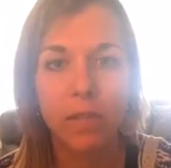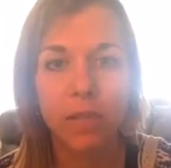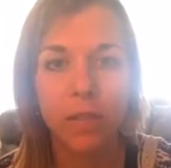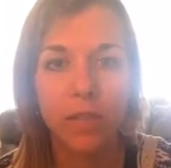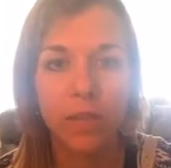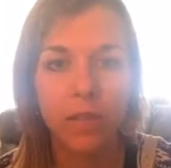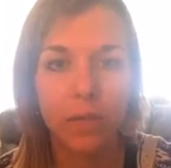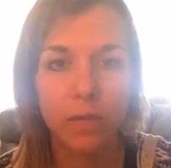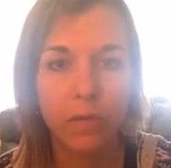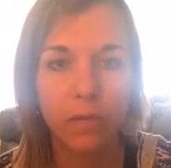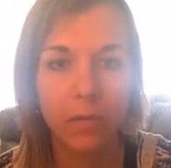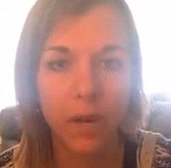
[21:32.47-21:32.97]

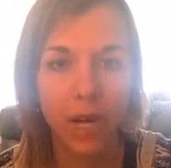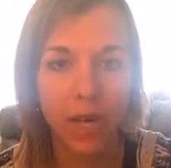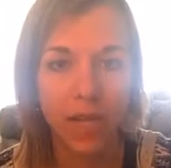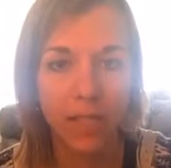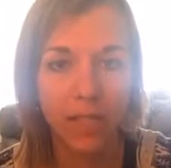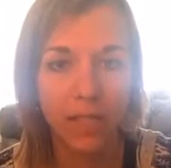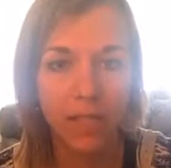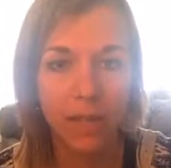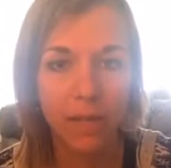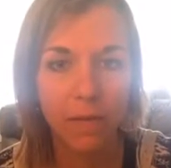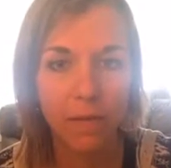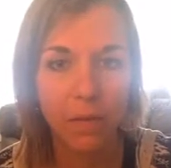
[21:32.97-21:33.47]
some
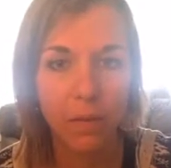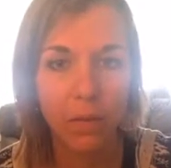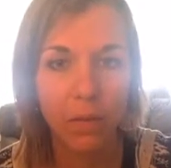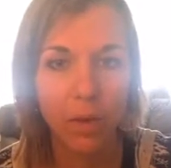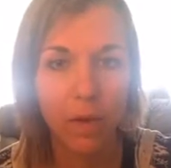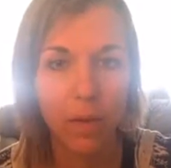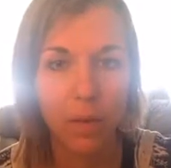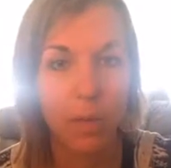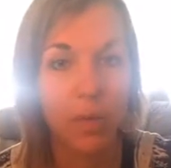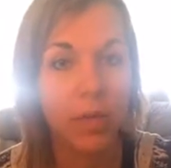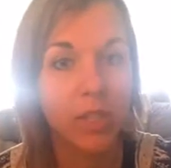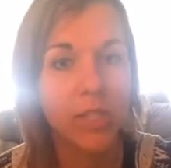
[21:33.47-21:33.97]
friends if you
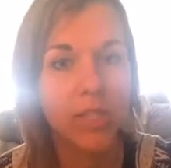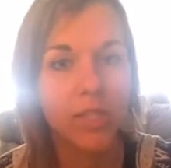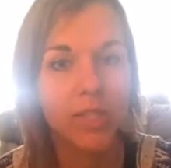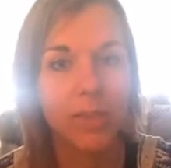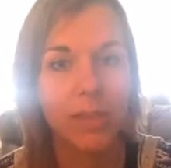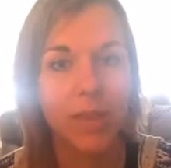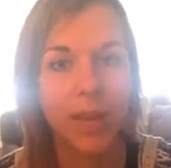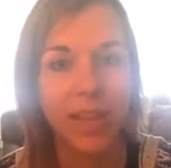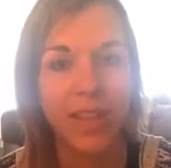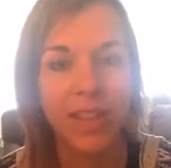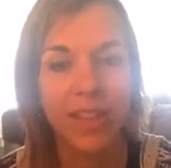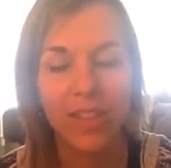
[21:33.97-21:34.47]
want to
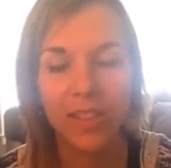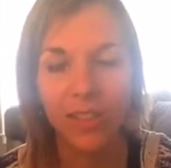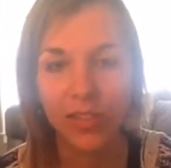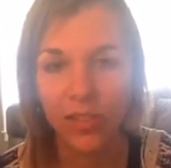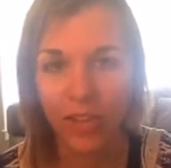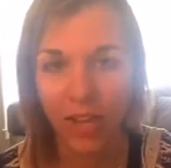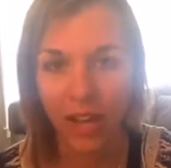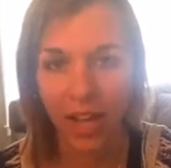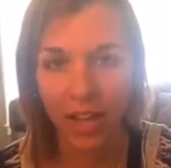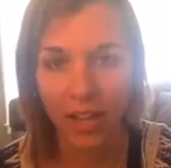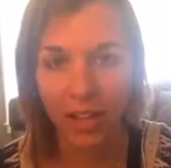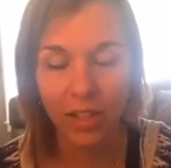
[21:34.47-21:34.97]
participate in this
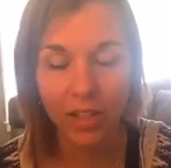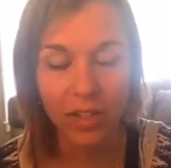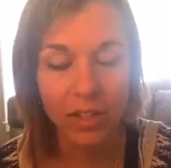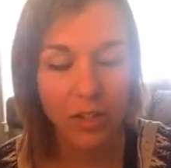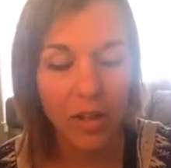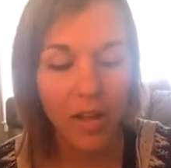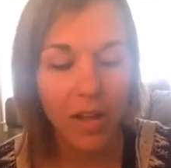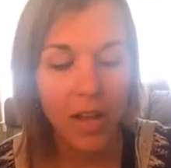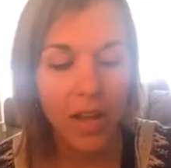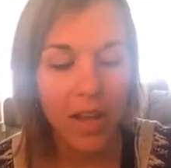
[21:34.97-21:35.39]
challenge.